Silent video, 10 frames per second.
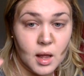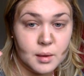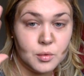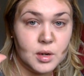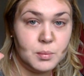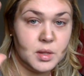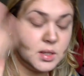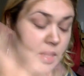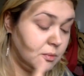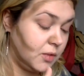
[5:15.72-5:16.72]
and I'm going in with the
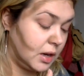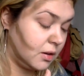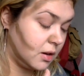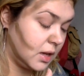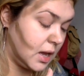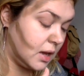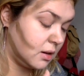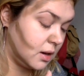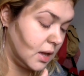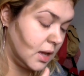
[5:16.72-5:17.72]
same finger again,
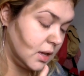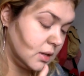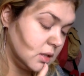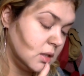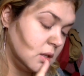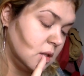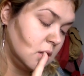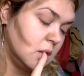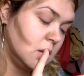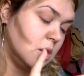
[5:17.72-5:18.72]
and
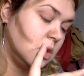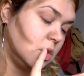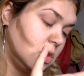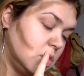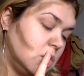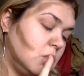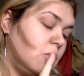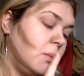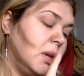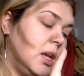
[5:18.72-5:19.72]
just
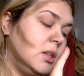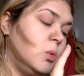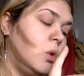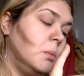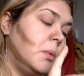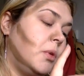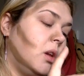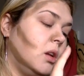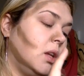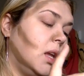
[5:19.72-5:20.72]
rubbing it in to warm the
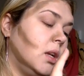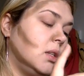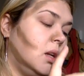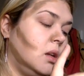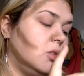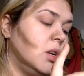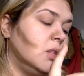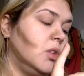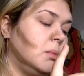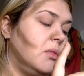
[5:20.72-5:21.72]
product, get it to
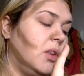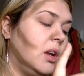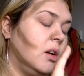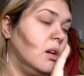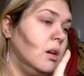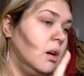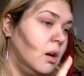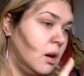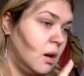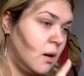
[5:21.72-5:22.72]
transfer to my finger.
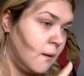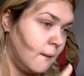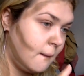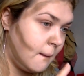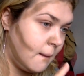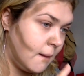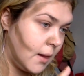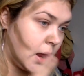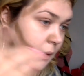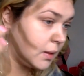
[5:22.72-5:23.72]

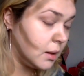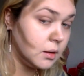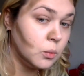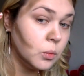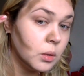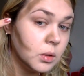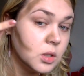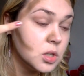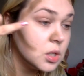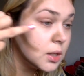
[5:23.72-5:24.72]
And then what I want
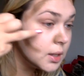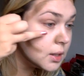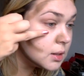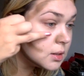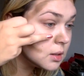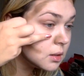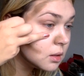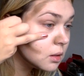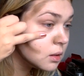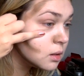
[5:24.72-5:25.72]
to do is
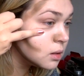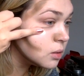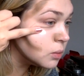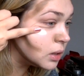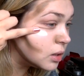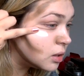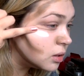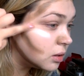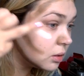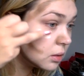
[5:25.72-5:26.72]
go
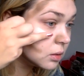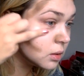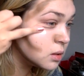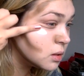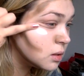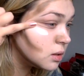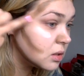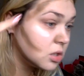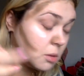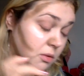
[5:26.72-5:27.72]
along
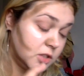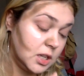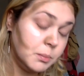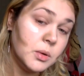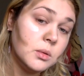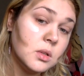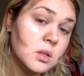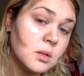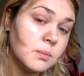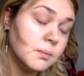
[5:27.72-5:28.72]
top of cheekbones.